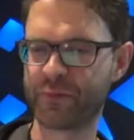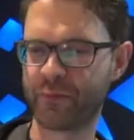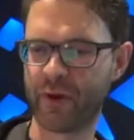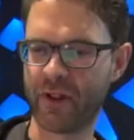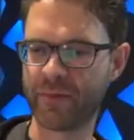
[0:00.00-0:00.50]

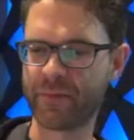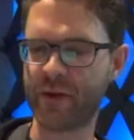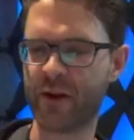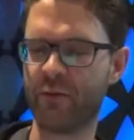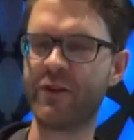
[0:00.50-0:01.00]
well,
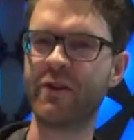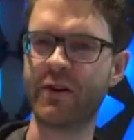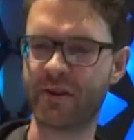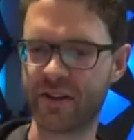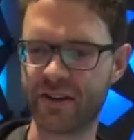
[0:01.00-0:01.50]
video
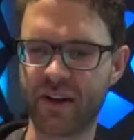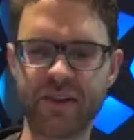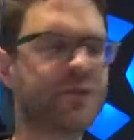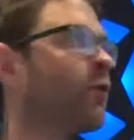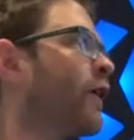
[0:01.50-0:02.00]

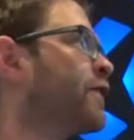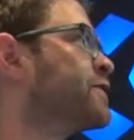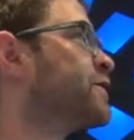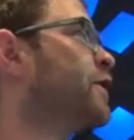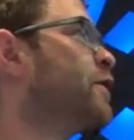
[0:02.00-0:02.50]
interestingness. One
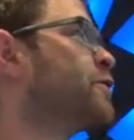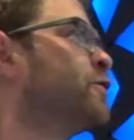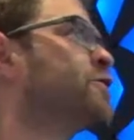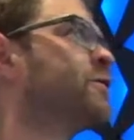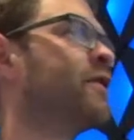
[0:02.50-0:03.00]
is
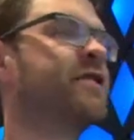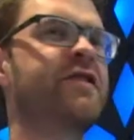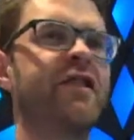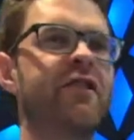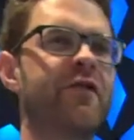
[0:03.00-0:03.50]
to use some
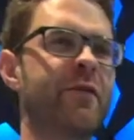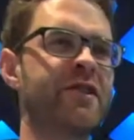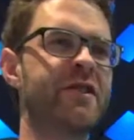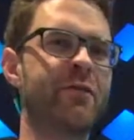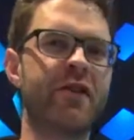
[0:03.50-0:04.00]
additional
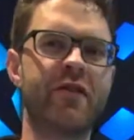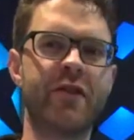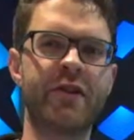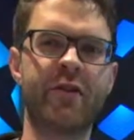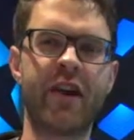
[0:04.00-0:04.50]
information about the
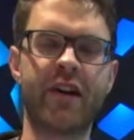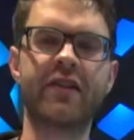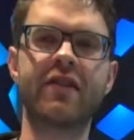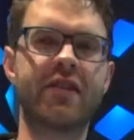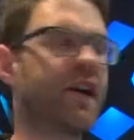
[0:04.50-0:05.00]
video,
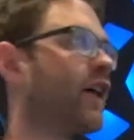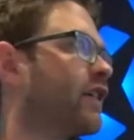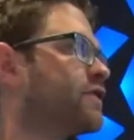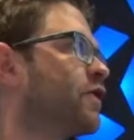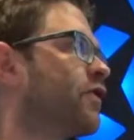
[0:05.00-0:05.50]
like the
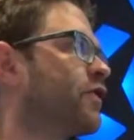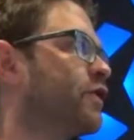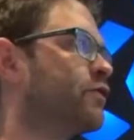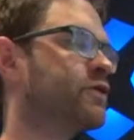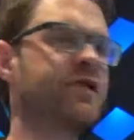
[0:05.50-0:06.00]
title is often
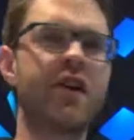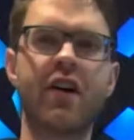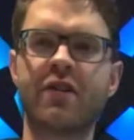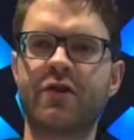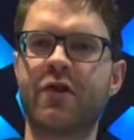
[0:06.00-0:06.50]
used.
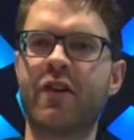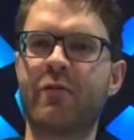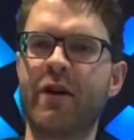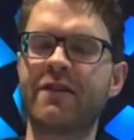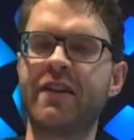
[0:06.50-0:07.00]
So you
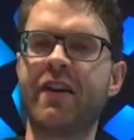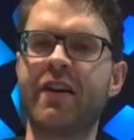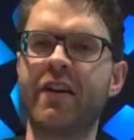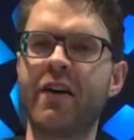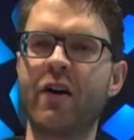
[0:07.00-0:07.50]
can
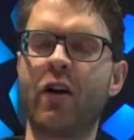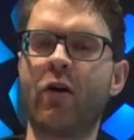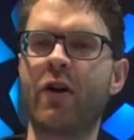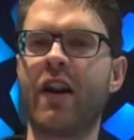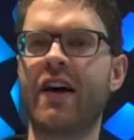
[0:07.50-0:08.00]
basically
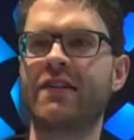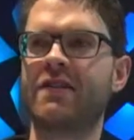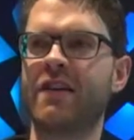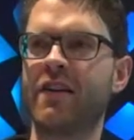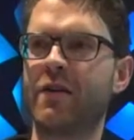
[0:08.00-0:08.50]

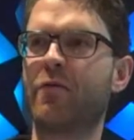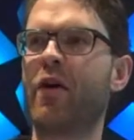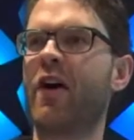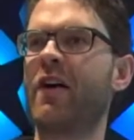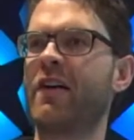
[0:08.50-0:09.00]
localize the
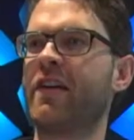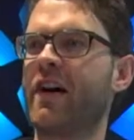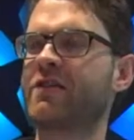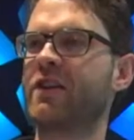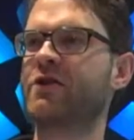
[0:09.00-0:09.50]
part that
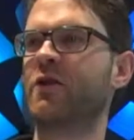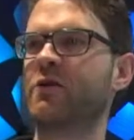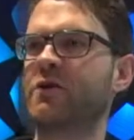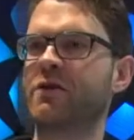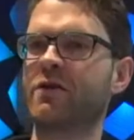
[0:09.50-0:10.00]
actually
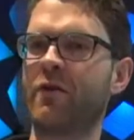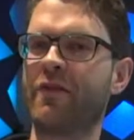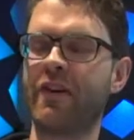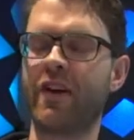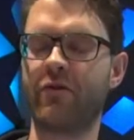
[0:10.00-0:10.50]
shows
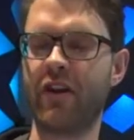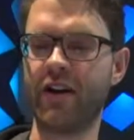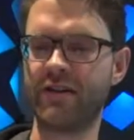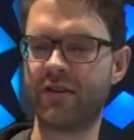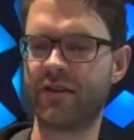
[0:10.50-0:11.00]
something that
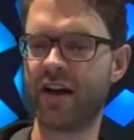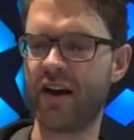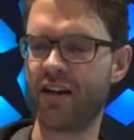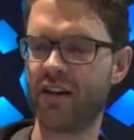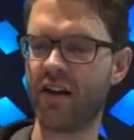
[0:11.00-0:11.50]
relates to the
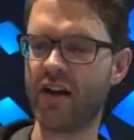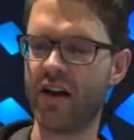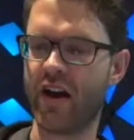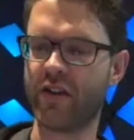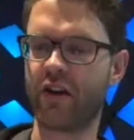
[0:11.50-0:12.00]
title,
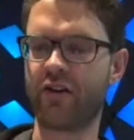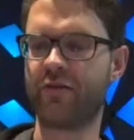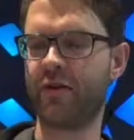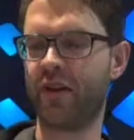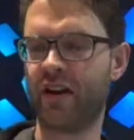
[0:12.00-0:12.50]
and a lot of
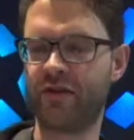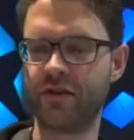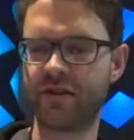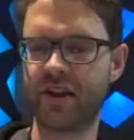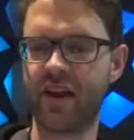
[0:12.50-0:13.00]
people have
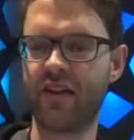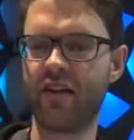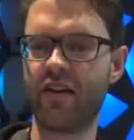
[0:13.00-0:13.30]
used that.